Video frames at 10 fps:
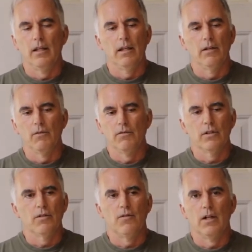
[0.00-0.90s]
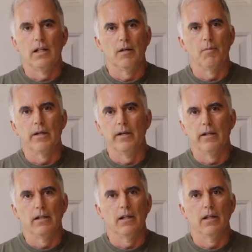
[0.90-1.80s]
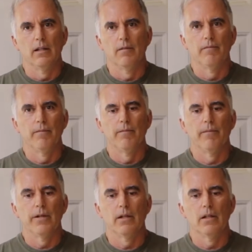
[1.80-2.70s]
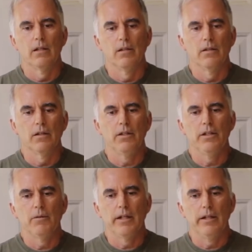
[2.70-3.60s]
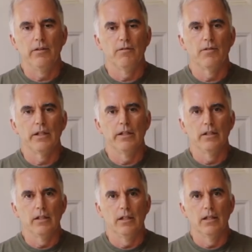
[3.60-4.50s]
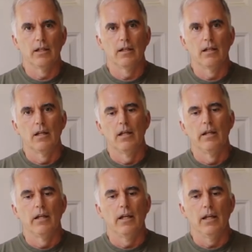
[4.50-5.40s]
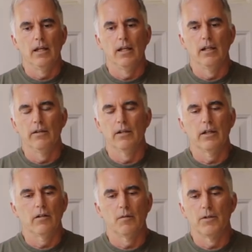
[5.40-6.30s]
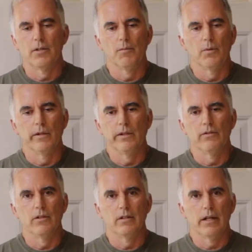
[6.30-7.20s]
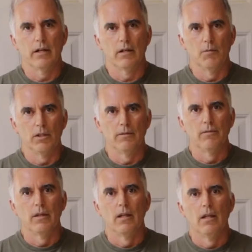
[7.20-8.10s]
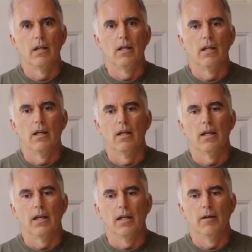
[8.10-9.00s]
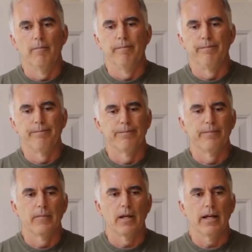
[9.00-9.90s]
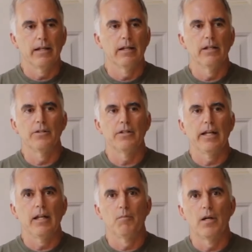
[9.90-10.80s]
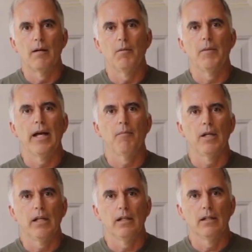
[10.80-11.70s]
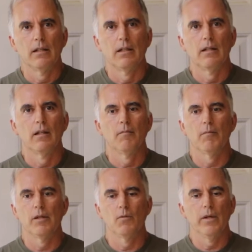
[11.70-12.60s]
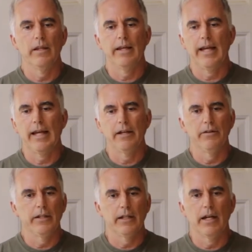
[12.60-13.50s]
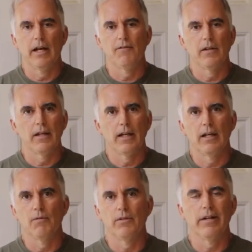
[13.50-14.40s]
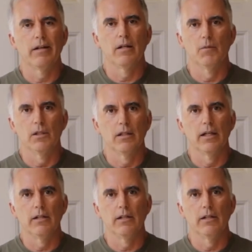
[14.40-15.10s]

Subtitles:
It was just falling apart, and their QA isn't very good, and their customer support is just terrible. I can understand a problem happening, but the way they handled it after that was terrible.